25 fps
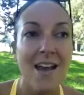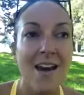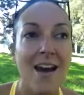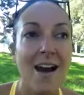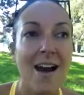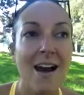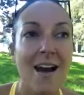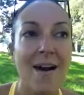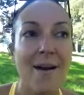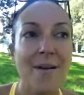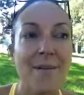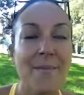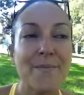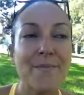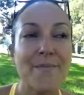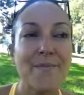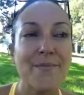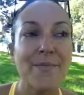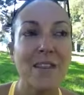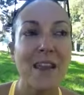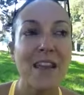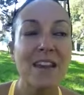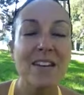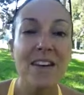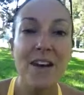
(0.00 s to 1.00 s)

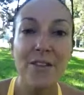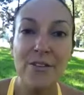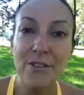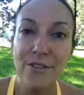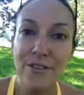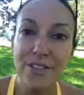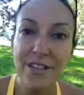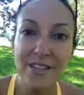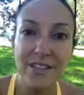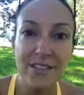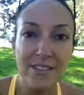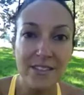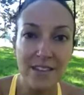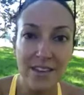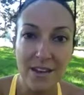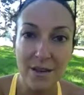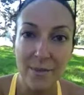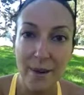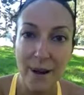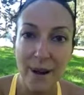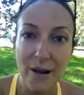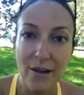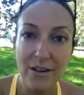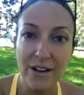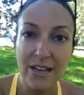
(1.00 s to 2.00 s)
Another thing to think
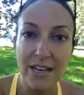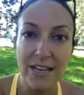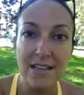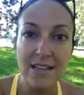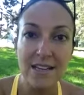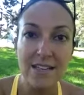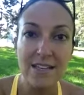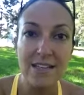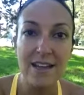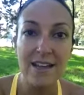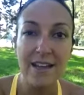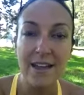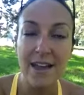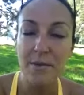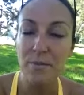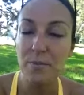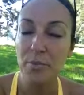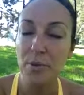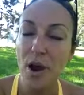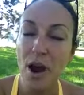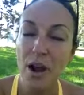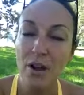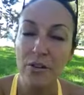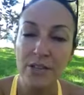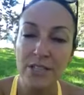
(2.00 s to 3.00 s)
about is, again,
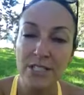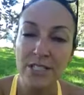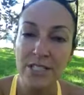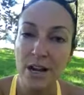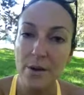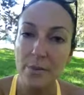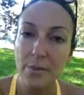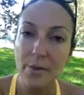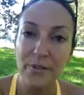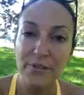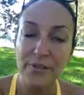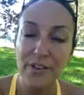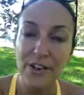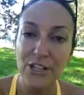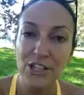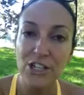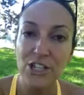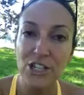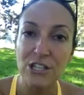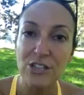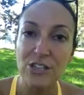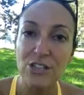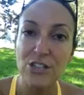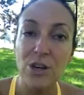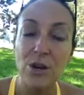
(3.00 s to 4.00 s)
progress, not
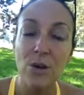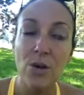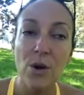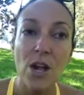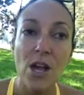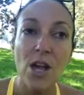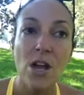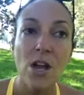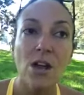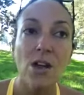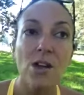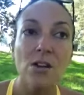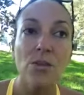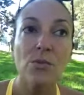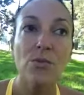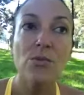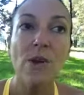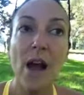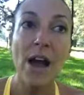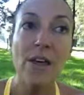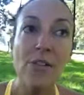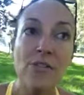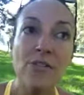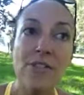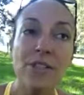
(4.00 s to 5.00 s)
perfection. So
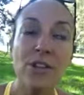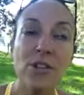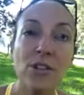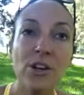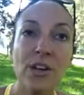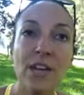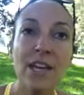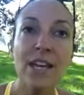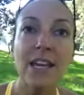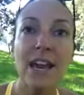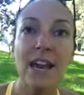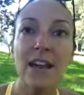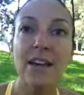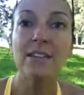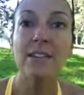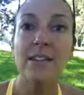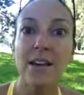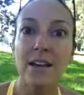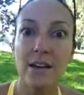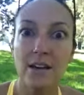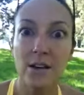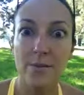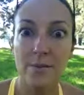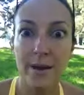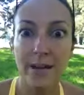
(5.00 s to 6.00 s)
rather than looking at it
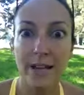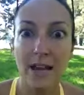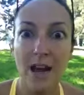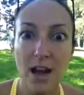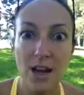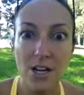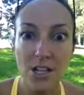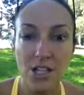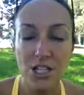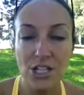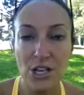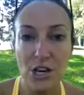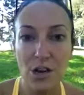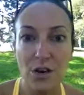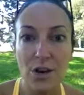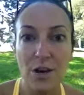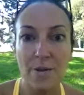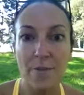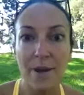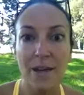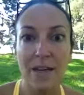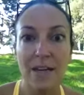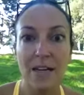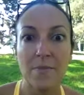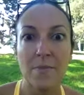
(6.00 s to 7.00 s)
like, oh my gosh,
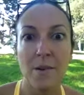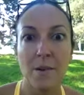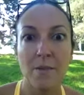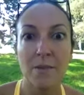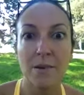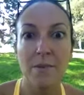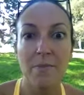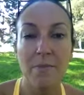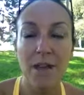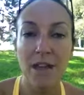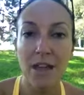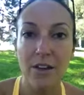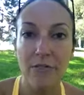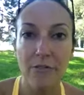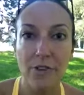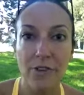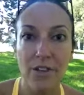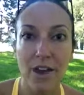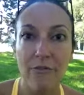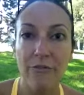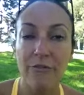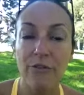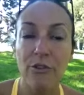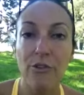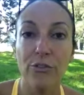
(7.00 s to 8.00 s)
am I going to be able to make it for
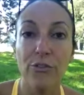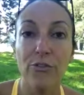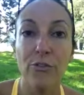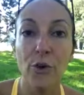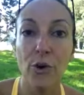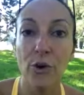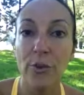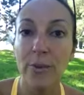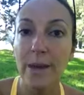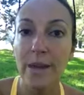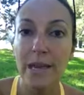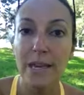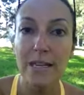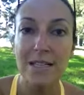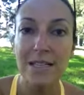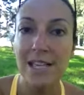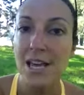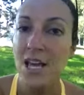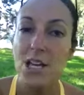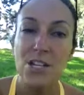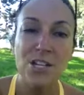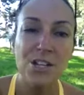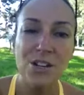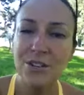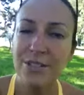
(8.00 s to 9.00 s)
that full 4 weeks?
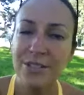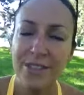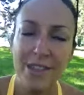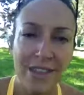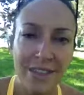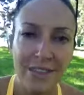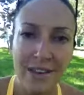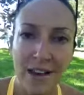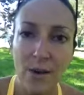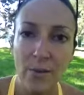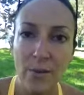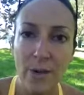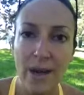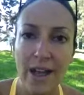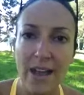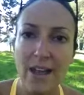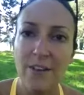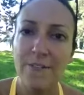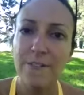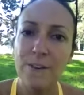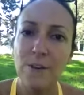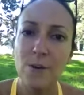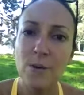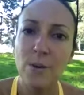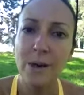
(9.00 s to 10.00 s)
Don't think that way.
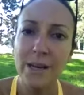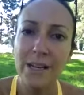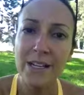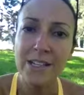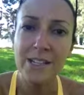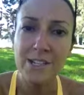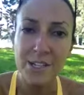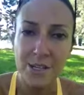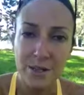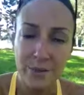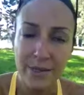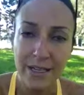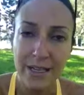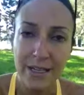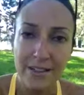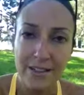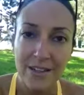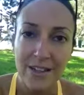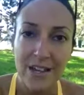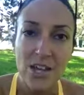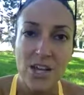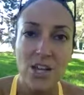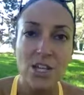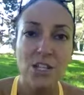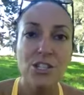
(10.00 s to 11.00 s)
If you want to do it,
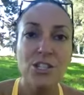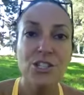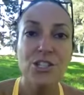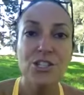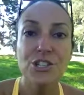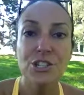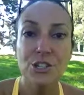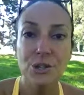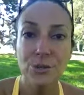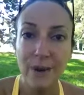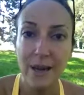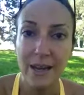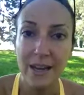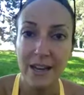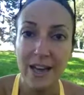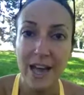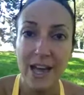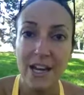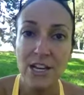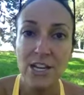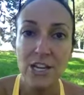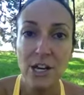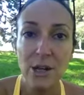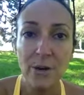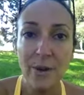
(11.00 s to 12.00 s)
do it.
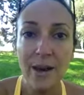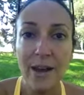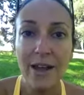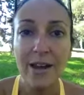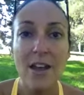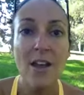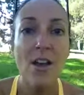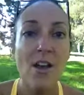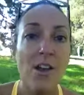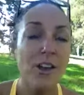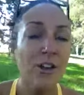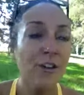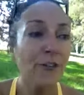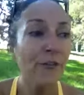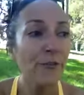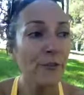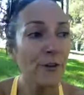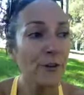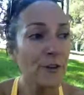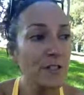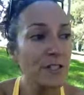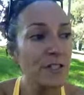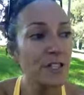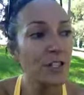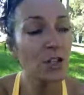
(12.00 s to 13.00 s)
And you know what? Your
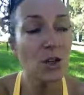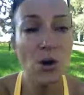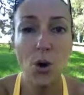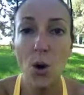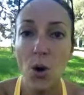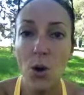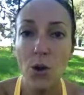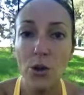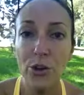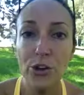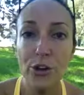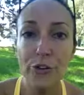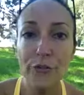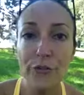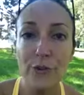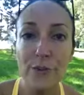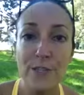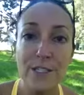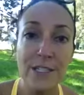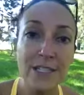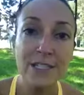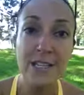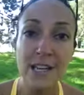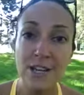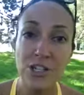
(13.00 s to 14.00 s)
first goal or your
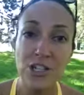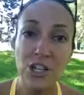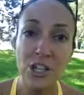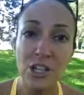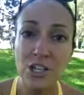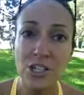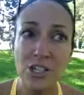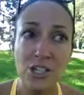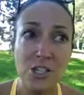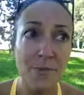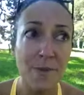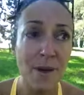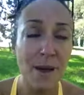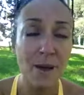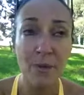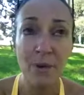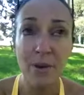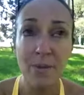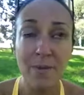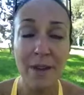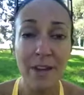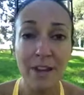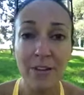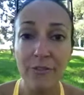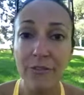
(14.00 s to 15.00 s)
first intention can just be, I want
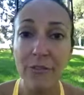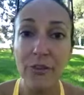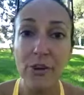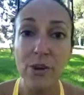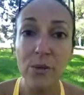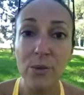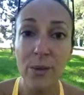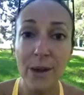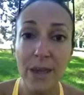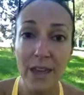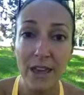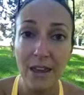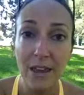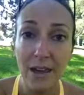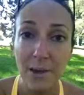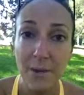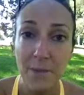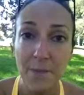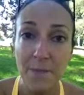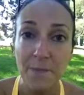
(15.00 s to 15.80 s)
to make it for a week,